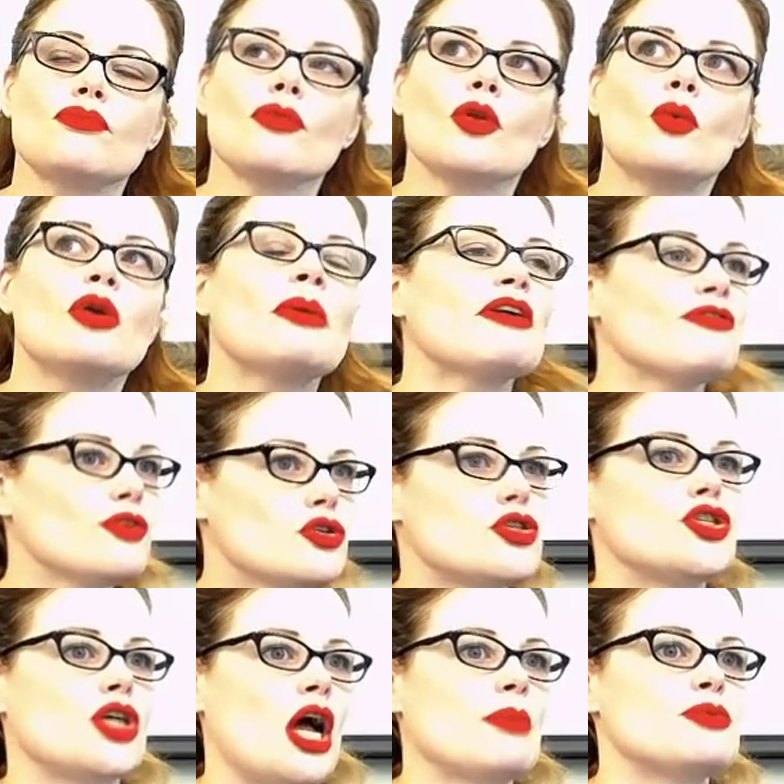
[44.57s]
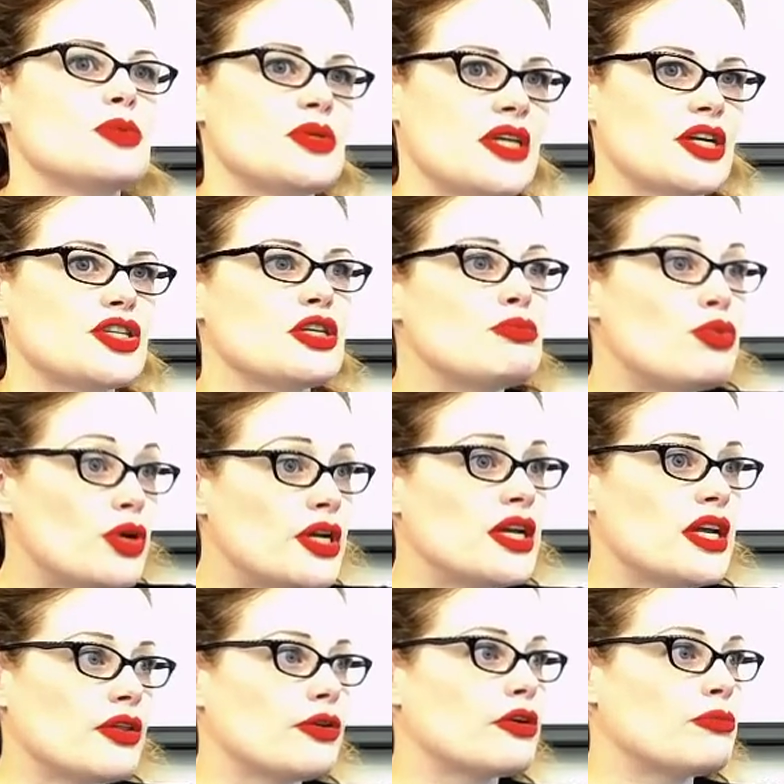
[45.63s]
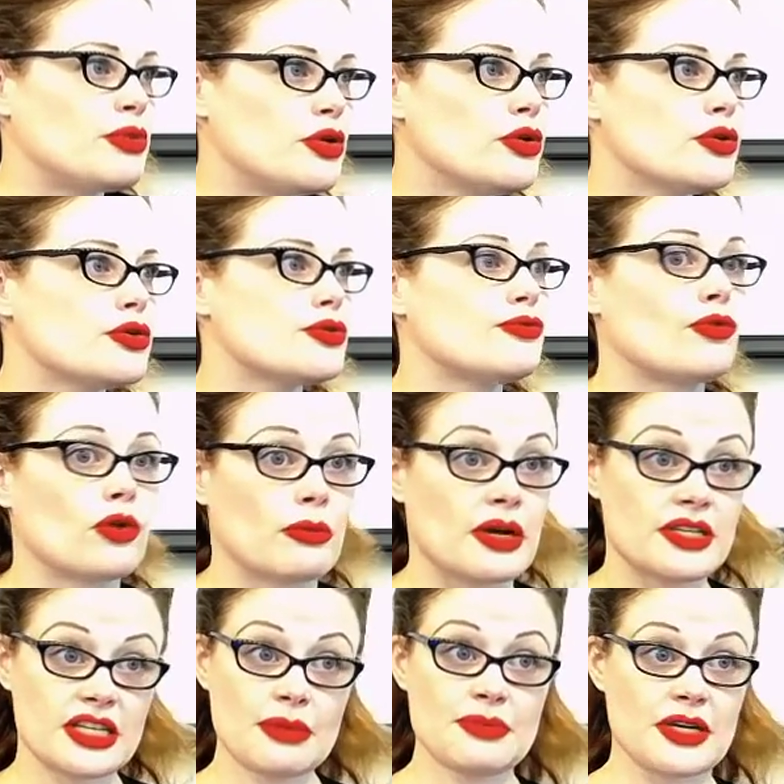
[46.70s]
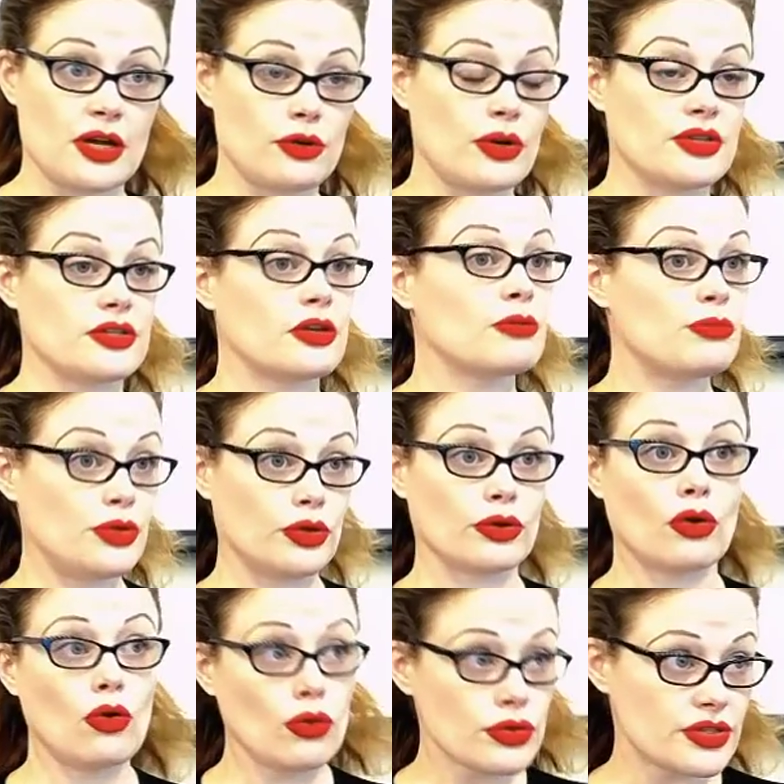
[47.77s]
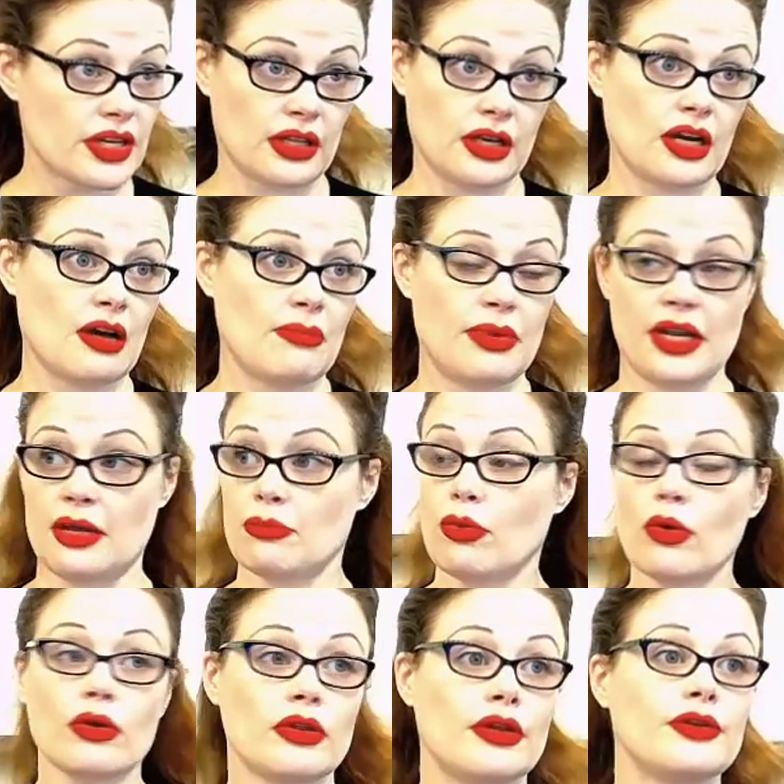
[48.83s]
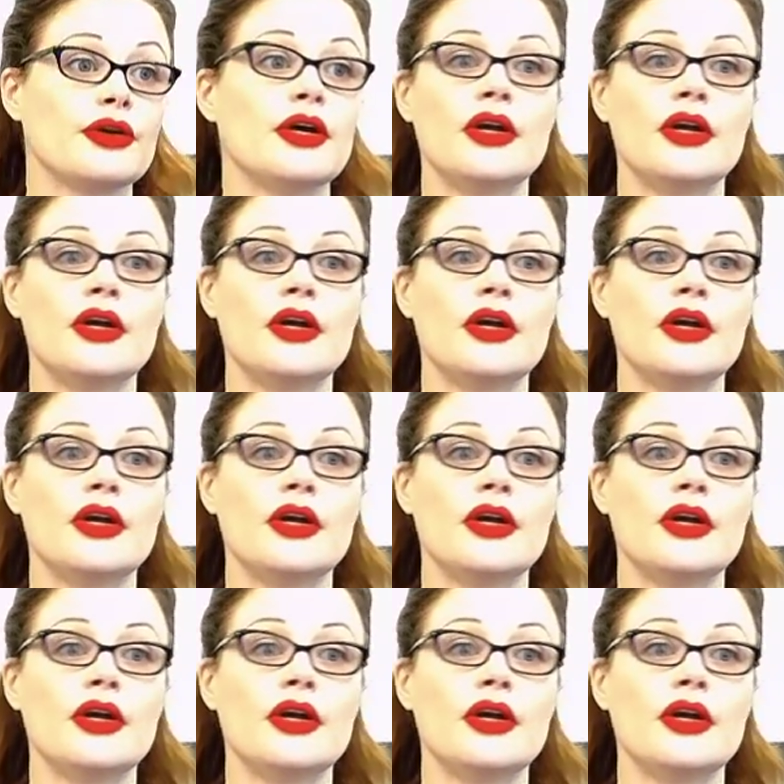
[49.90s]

one of my first jobs was actually putting together computers for my stepdad, who has a computer wholesaling company in Portland.